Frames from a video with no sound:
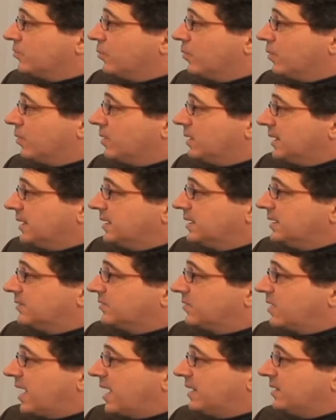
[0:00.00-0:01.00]
tool,
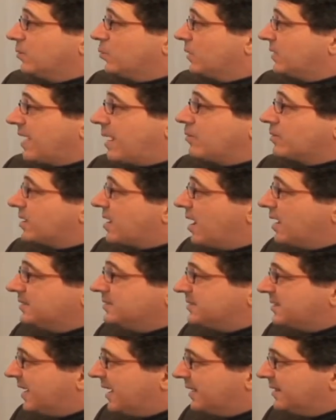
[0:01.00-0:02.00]
is that without
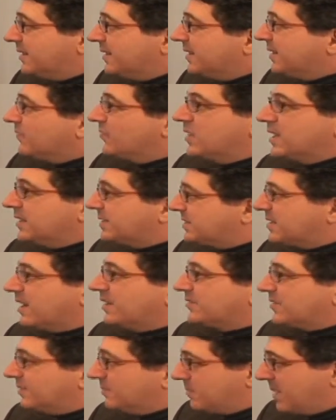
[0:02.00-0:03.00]
content, it
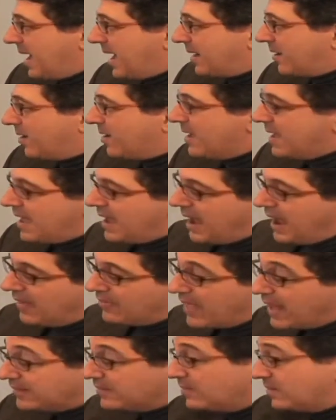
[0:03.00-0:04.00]
doesn't matter.
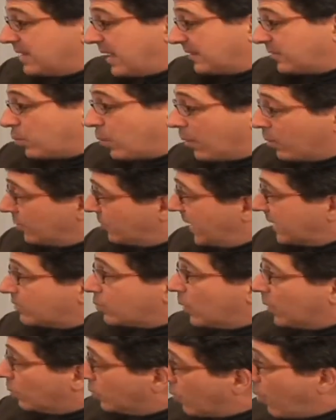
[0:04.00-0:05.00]
And that's that's where
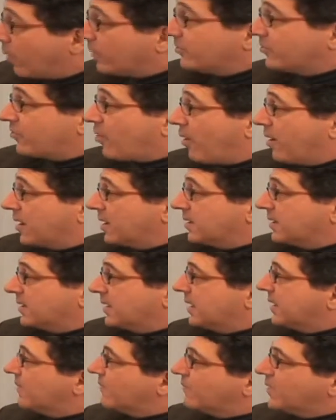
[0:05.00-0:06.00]
that's where ROAR started.
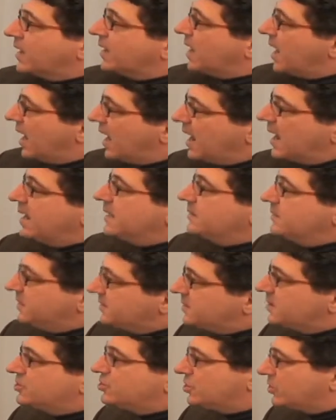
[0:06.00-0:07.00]
In a in a
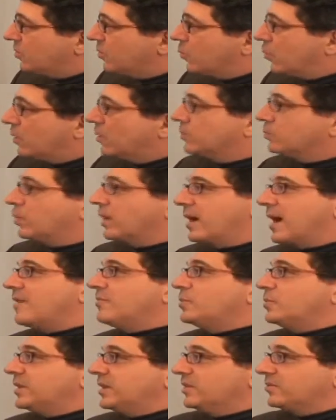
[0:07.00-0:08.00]
highly digital world where
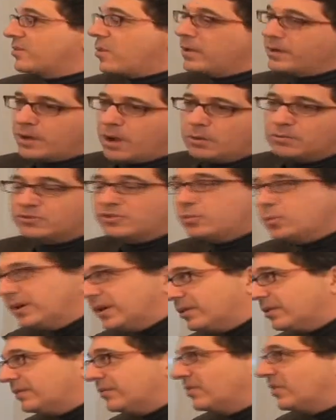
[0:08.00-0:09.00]
everybody is going, oh,
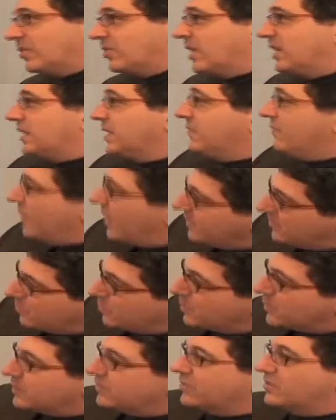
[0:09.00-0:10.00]
Twitter is the thing and
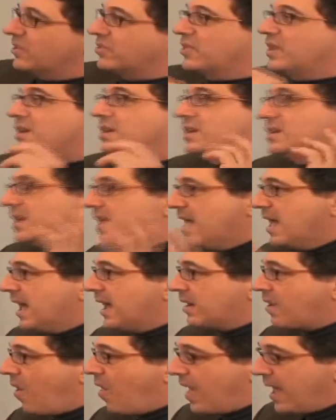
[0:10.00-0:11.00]
Facebook is the thing, and
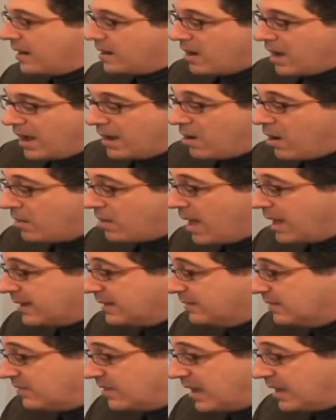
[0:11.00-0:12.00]
and all and, and all I
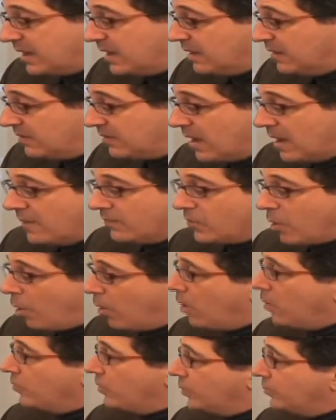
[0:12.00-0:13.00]
can say is
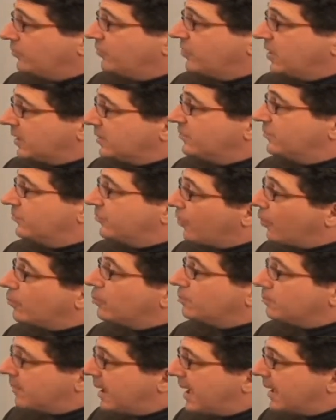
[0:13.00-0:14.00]
all those things
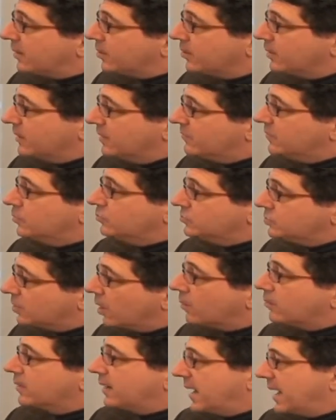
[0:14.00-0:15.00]
don't matter if you
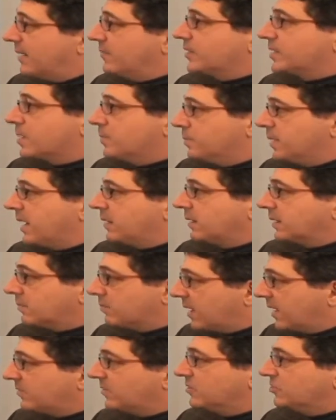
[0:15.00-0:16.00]
don't have a
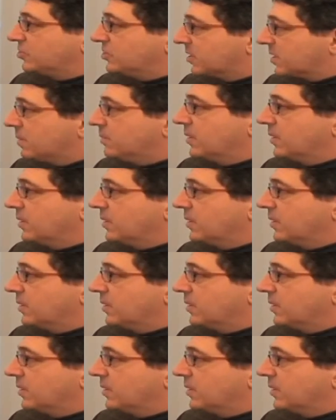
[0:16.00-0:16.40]
compelling message to